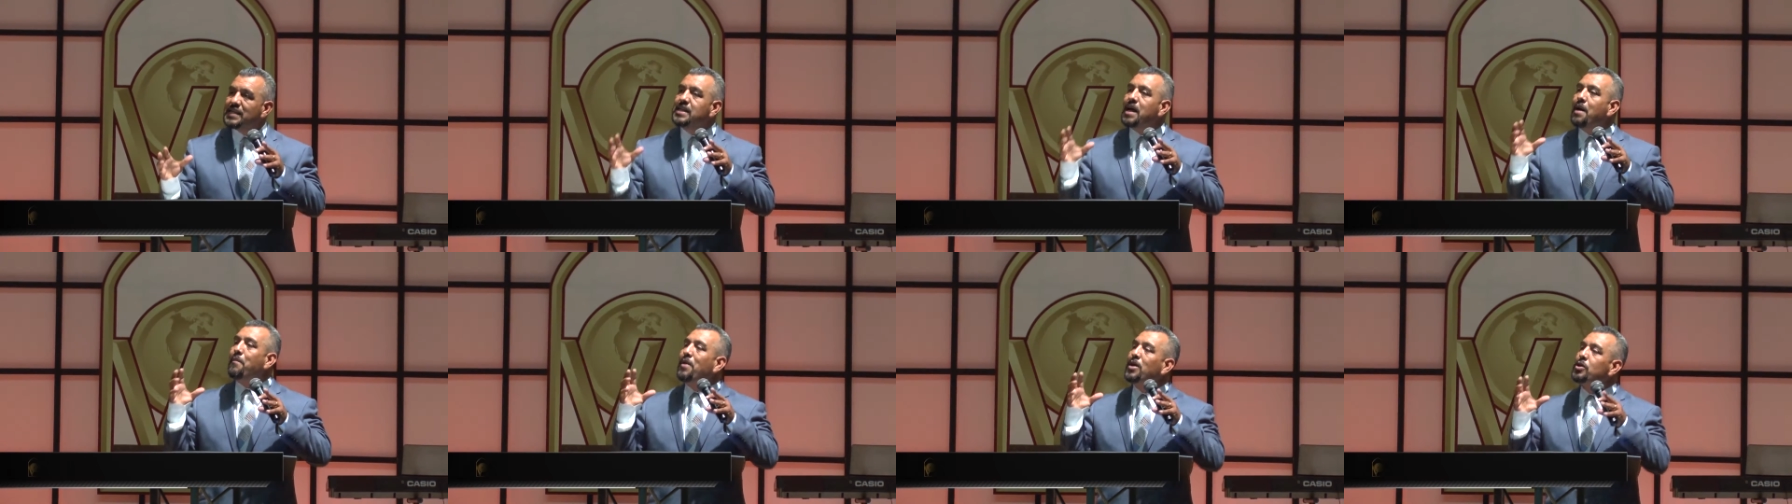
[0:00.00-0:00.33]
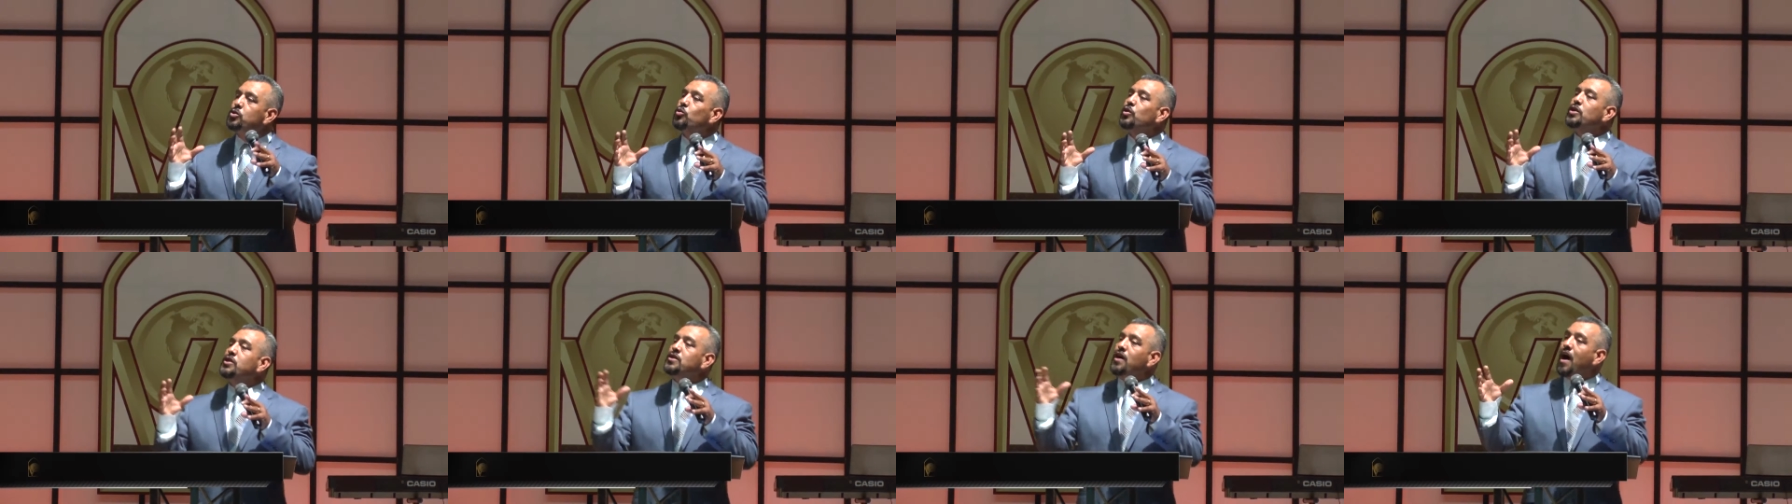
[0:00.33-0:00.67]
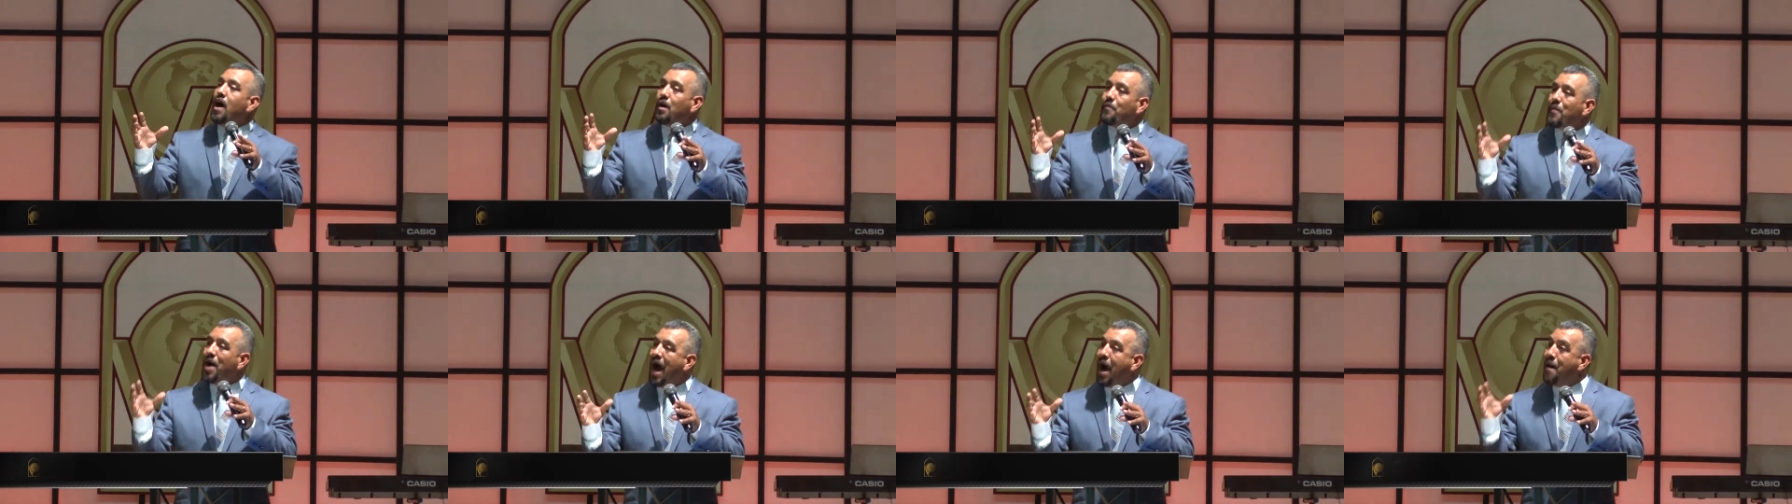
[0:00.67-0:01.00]
how much we
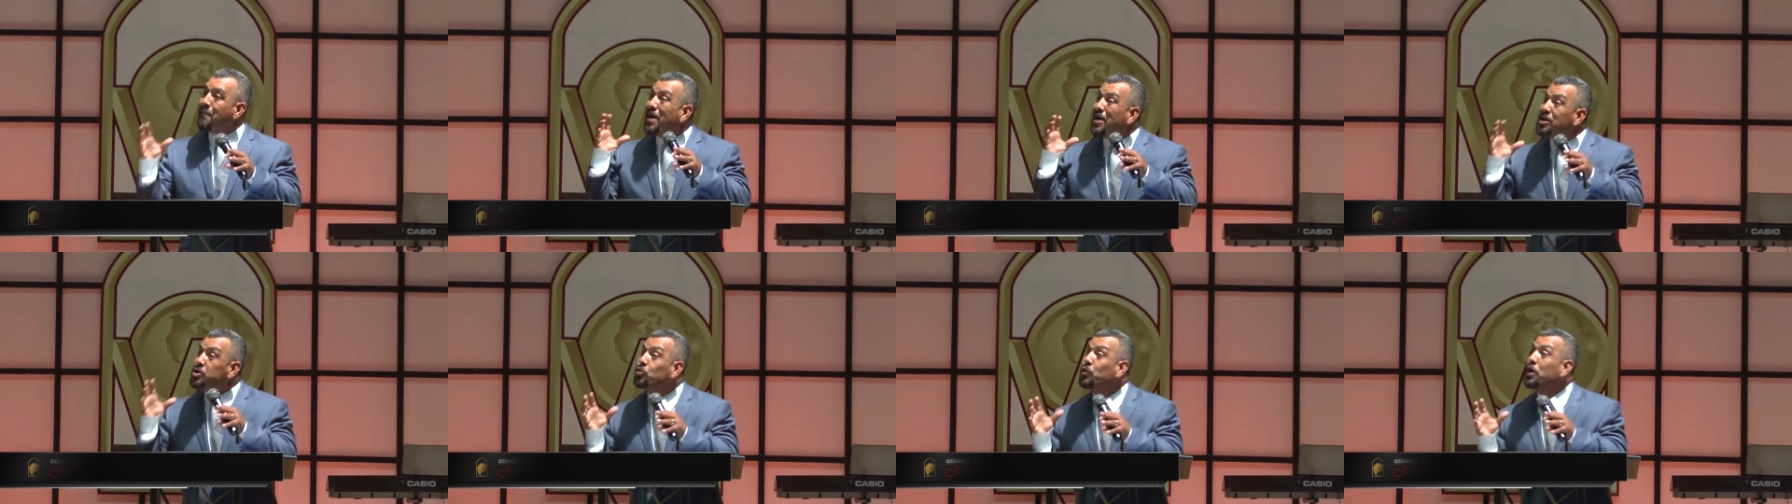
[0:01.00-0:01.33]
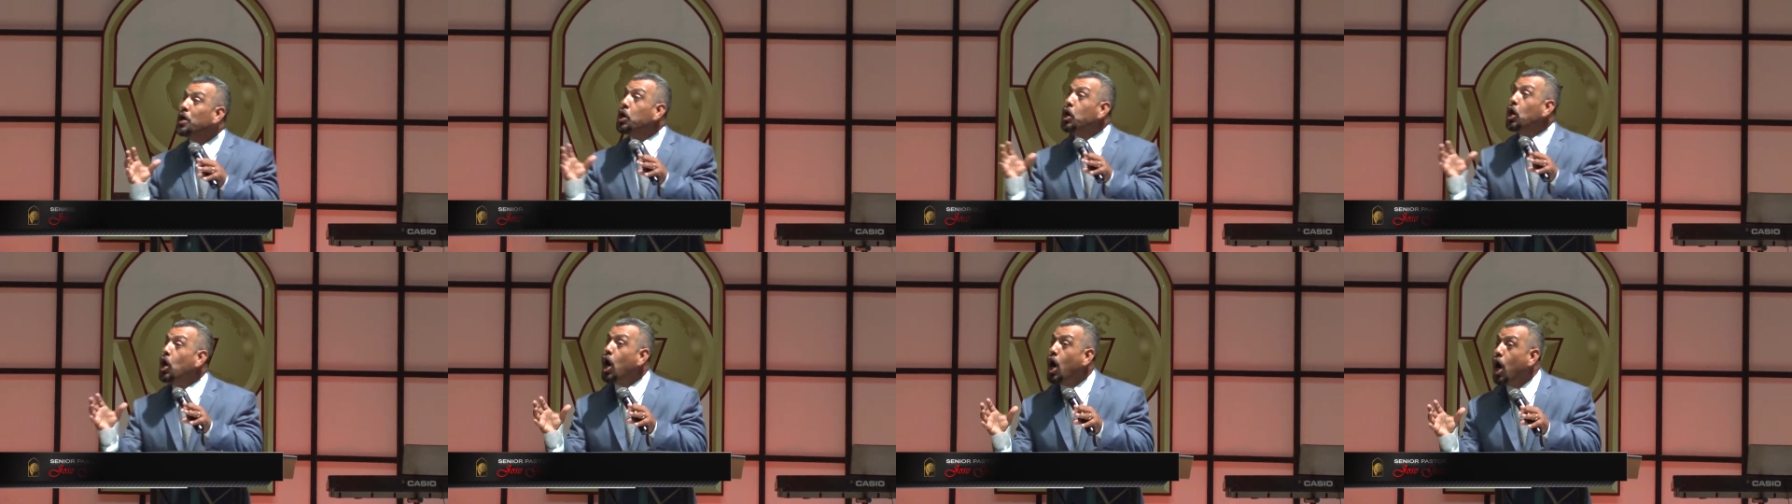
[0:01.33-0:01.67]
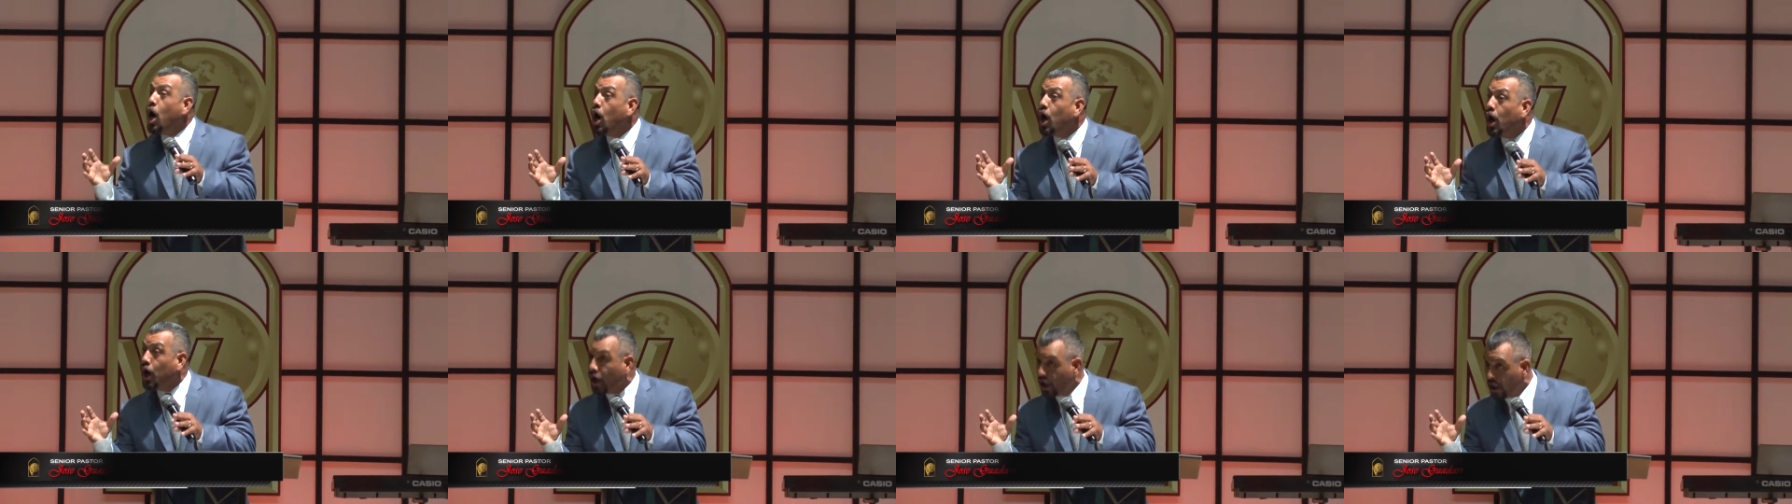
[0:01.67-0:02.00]
talk about, how much we
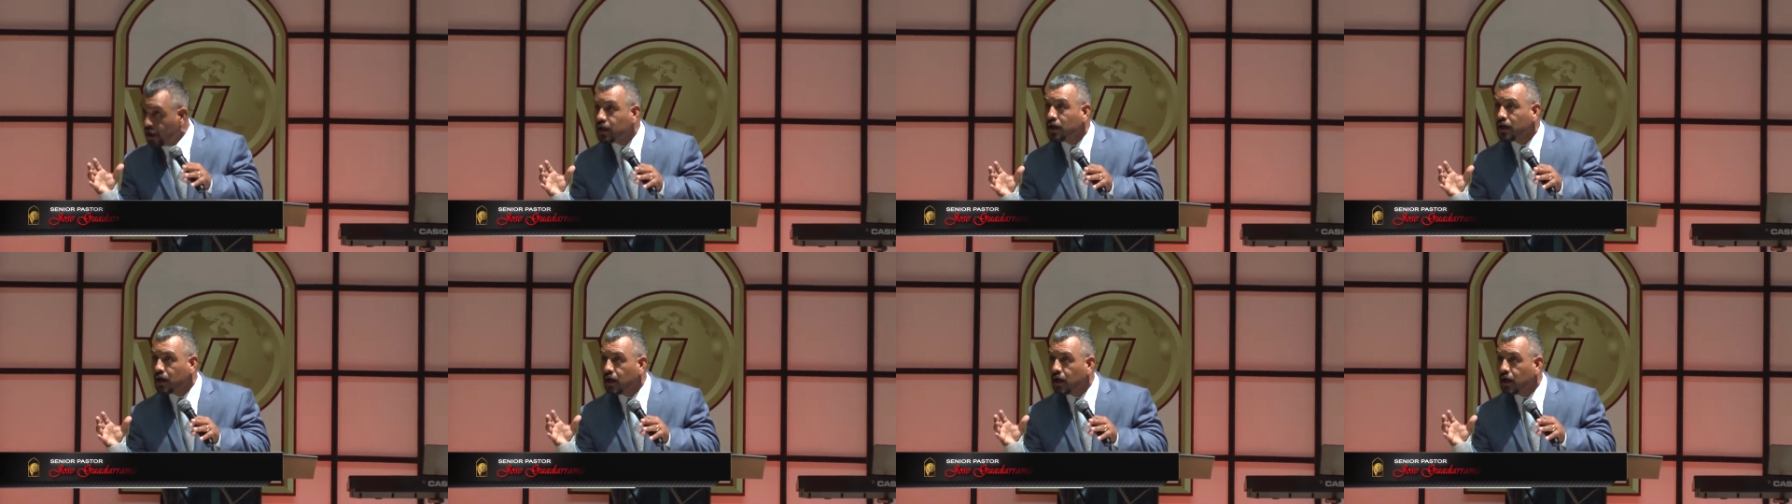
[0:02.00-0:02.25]
learn,